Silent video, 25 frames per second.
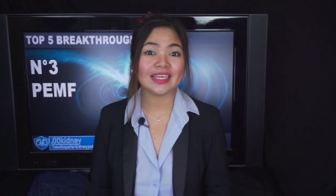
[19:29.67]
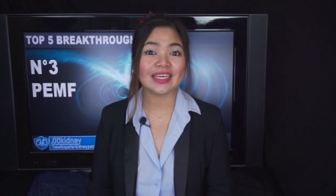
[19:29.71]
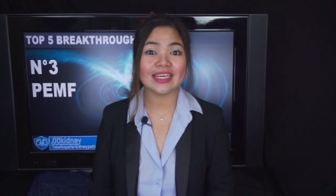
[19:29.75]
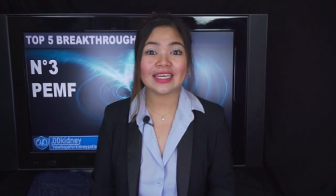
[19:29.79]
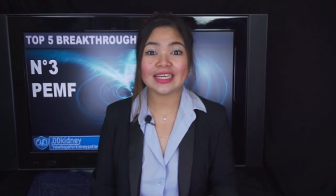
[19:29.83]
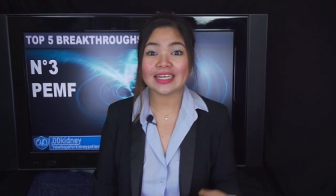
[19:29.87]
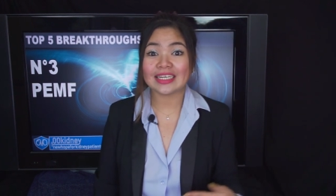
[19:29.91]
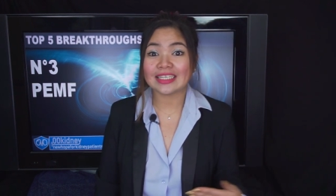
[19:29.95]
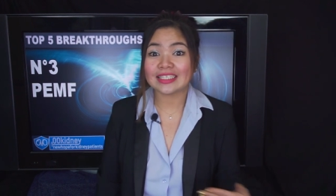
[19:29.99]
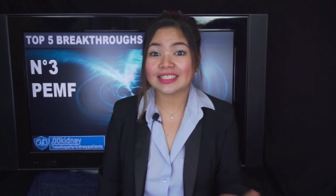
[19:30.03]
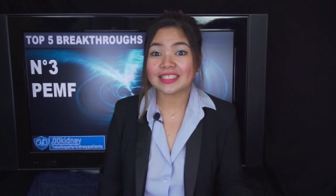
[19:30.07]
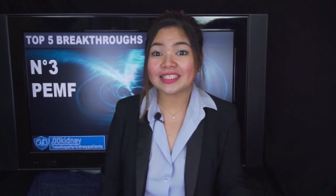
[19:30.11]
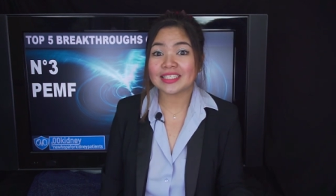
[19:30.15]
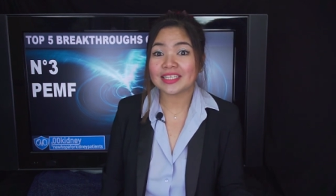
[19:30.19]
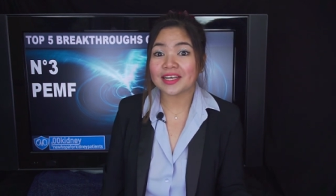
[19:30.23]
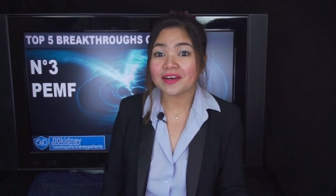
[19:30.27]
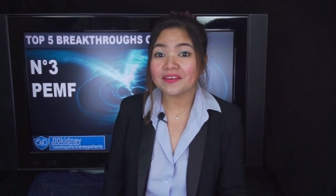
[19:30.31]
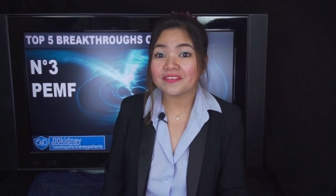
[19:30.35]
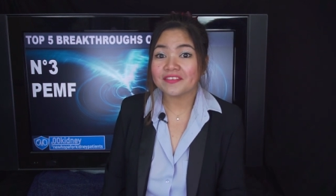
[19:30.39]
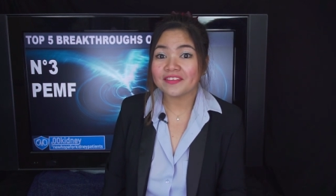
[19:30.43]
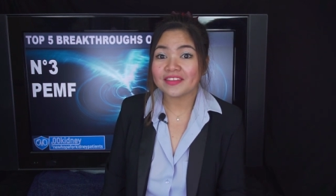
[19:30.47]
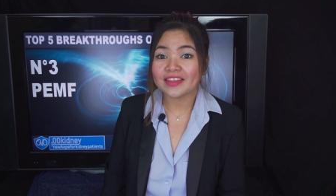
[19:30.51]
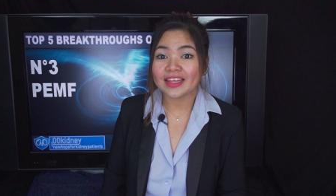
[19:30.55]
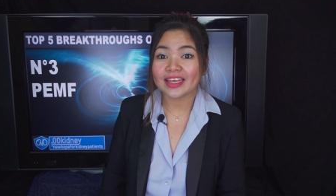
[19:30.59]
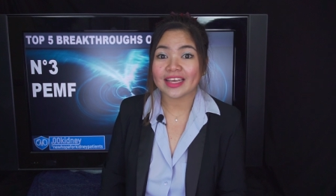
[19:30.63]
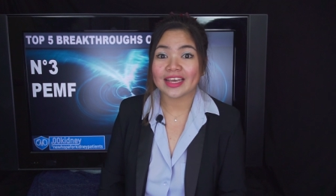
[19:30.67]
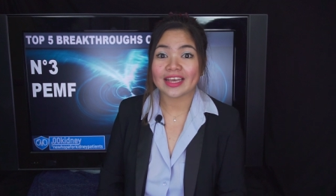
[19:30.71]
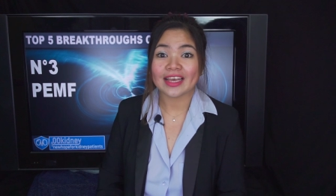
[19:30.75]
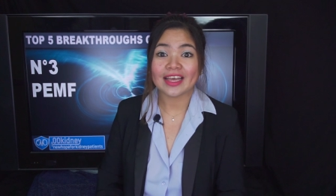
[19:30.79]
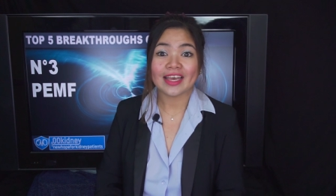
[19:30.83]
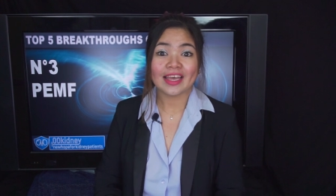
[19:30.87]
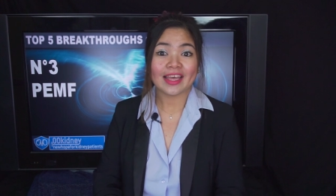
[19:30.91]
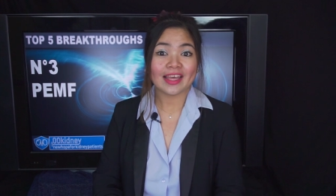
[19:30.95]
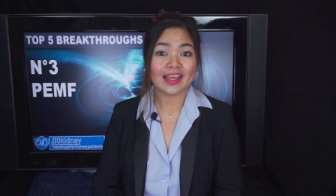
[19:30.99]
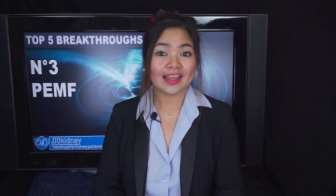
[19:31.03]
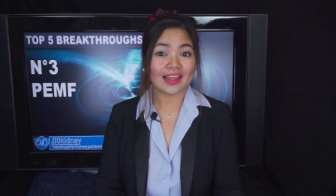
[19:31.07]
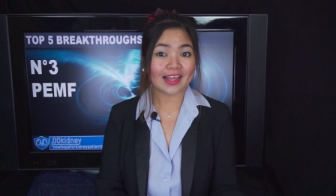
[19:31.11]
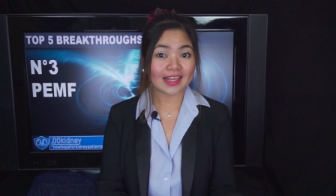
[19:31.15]
it is something
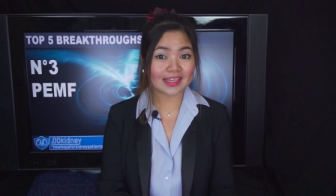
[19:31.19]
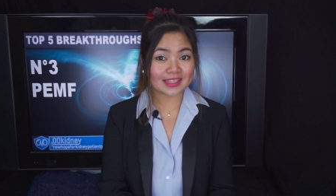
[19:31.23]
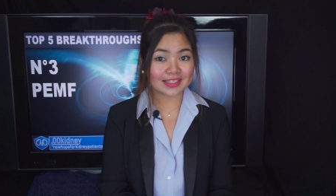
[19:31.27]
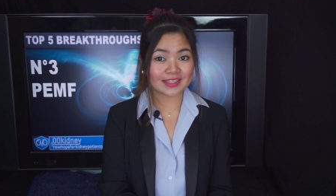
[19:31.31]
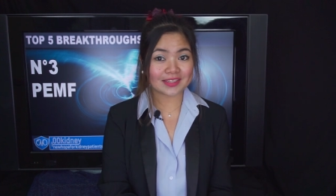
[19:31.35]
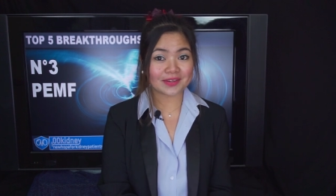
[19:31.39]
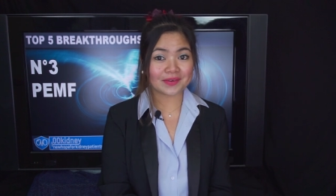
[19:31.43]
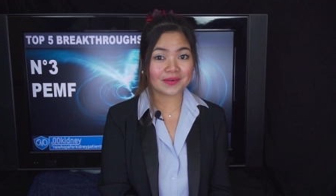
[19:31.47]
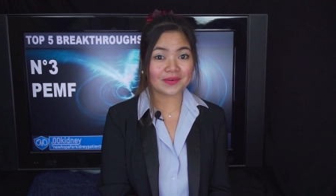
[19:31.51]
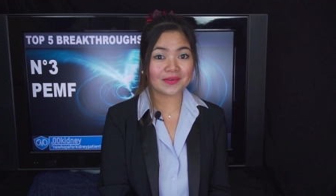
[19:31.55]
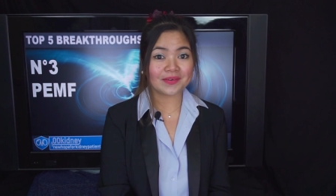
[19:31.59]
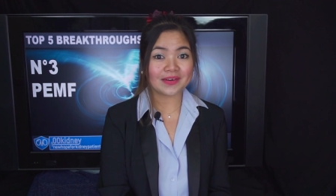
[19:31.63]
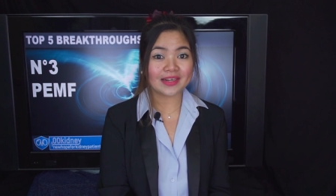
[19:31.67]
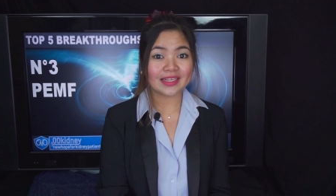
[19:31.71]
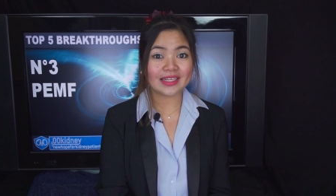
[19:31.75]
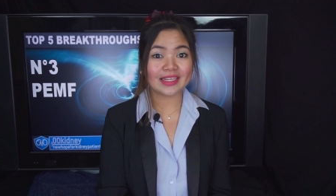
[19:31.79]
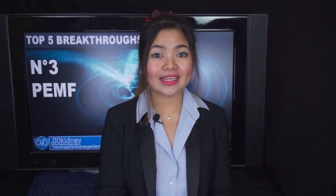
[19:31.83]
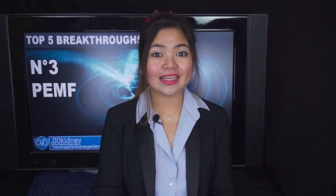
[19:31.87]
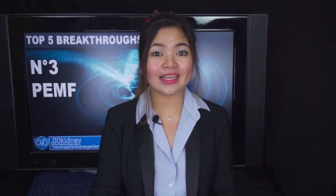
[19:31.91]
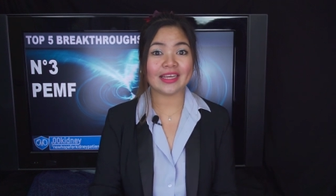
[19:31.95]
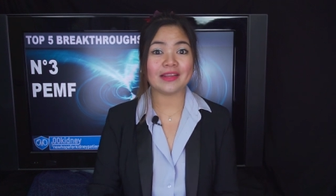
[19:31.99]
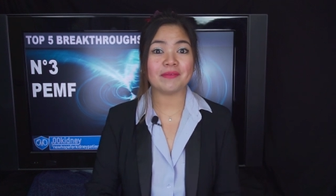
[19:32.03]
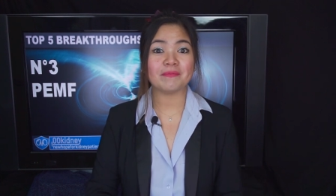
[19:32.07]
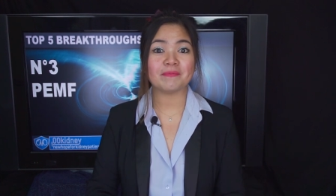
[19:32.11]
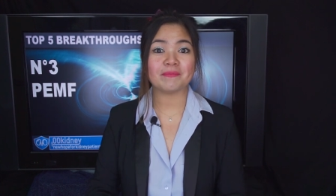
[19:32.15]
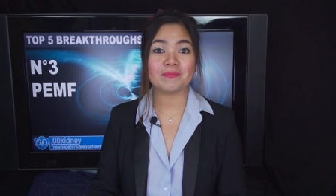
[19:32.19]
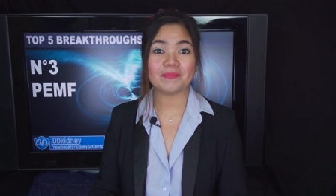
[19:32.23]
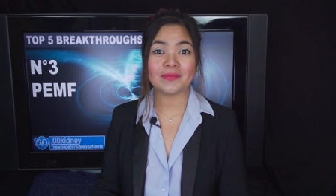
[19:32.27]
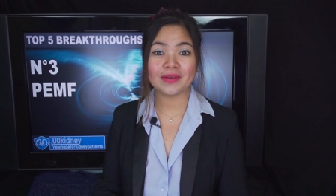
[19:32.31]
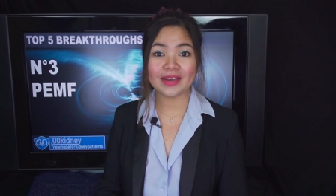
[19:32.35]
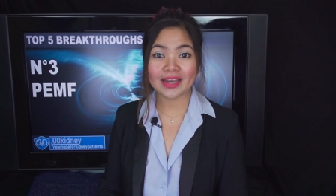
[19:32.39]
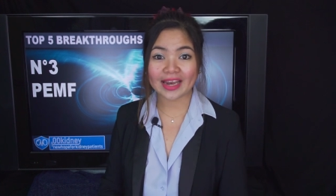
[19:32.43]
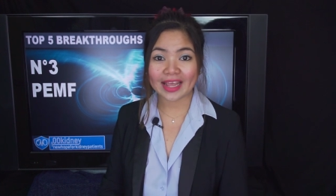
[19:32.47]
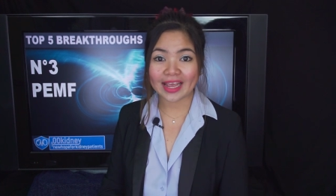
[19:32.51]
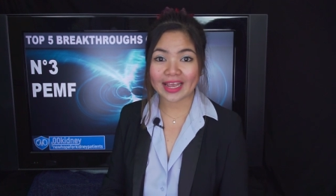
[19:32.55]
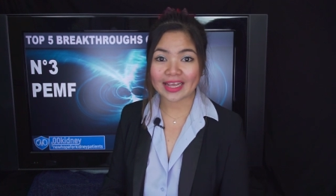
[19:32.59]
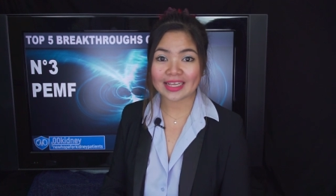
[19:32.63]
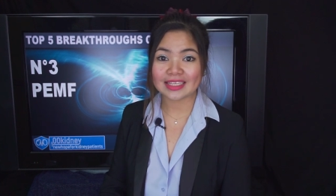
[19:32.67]
that's already in
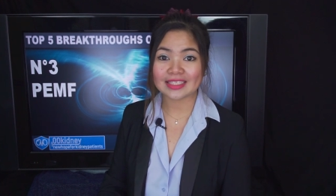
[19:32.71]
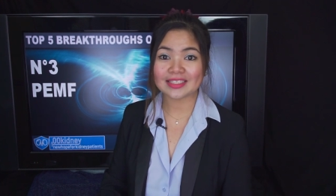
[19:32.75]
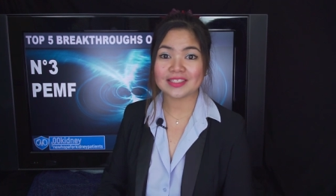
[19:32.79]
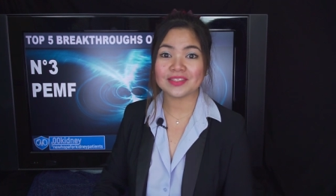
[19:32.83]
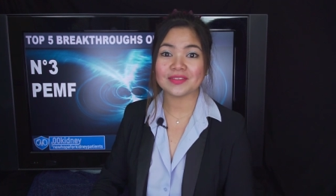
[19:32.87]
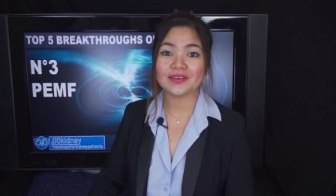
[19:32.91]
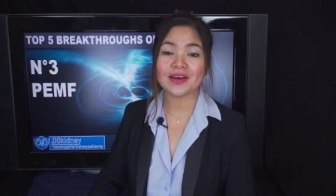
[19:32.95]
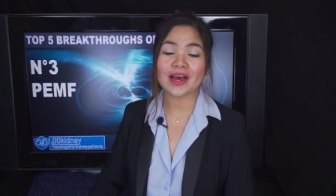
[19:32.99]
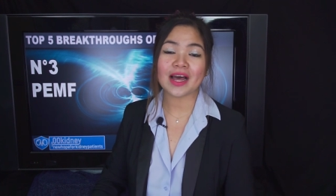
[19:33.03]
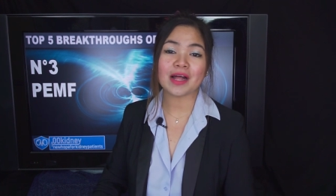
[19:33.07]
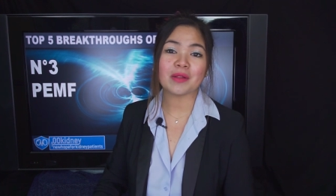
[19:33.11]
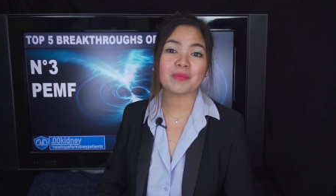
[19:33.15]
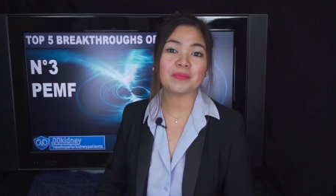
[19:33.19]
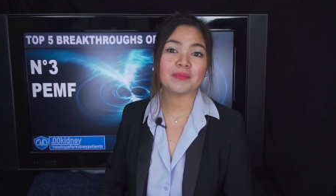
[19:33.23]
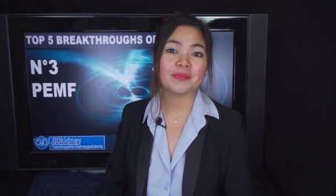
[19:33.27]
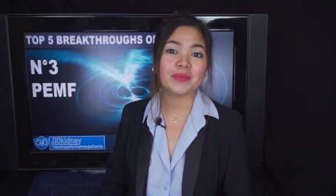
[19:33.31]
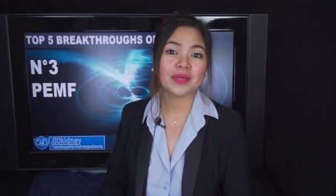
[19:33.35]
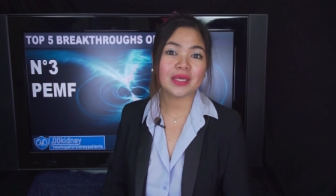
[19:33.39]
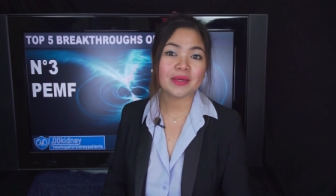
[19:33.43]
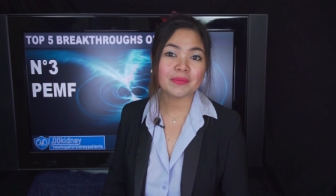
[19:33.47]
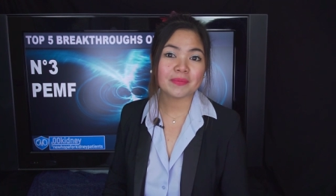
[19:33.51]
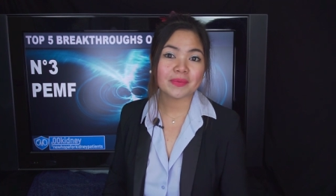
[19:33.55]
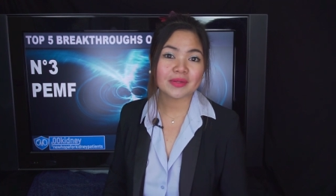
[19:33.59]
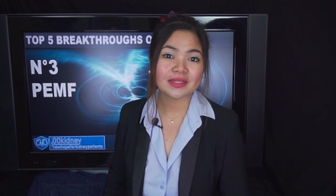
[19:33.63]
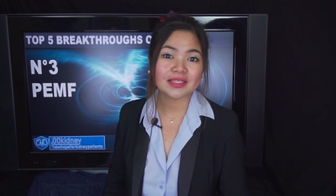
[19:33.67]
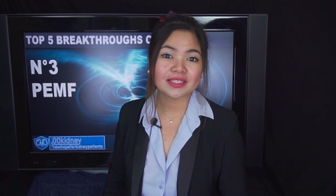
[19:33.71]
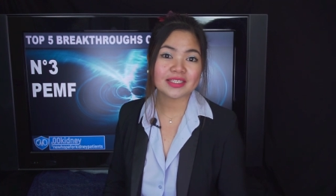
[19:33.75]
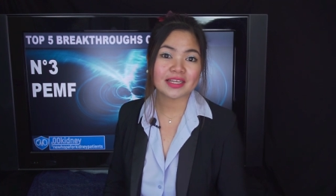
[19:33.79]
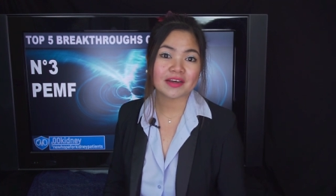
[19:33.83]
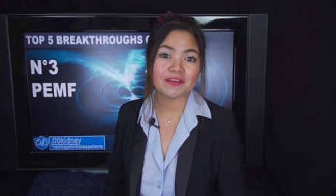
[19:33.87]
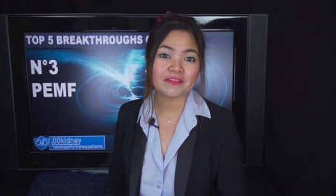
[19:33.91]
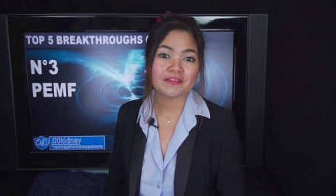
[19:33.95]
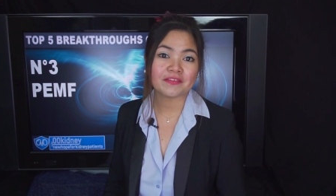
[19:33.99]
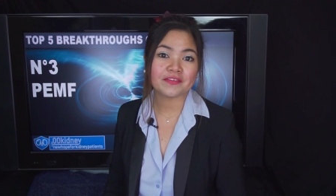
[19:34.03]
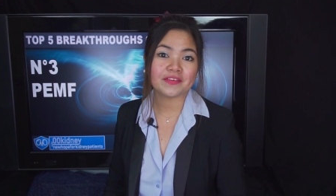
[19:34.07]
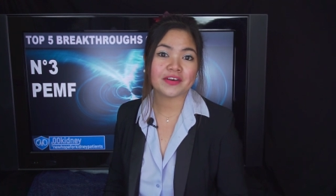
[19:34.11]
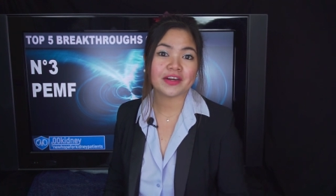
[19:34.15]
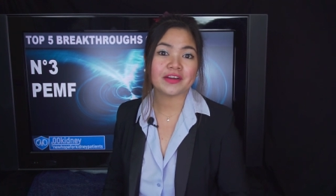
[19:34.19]
place to help people
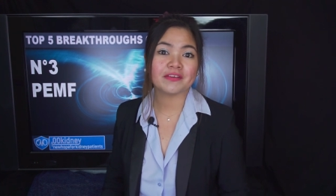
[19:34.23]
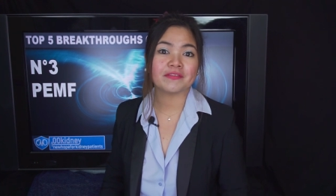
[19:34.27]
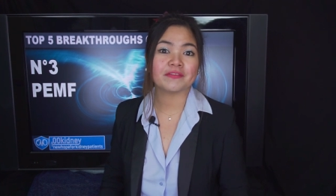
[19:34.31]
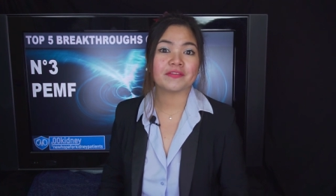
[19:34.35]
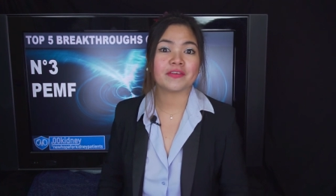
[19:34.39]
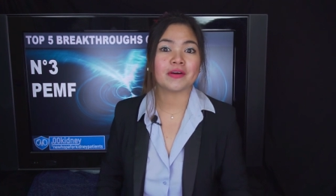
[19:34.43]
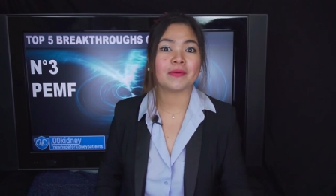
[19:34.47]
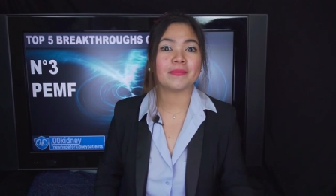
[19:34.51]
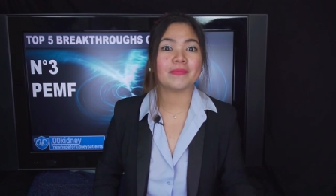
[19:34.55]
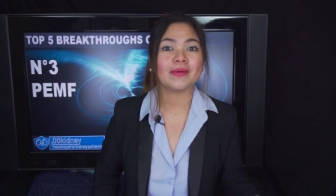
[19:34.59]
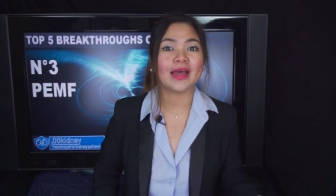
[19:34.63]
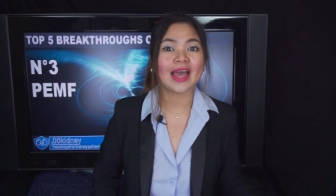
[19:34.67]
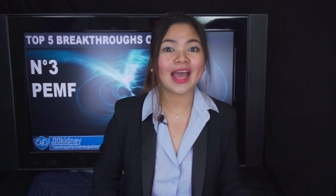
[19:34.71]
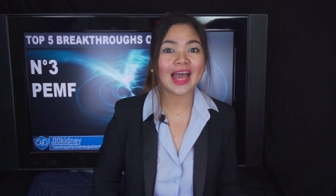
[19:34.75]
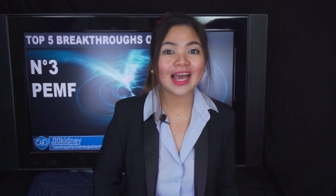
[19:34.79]
suffering from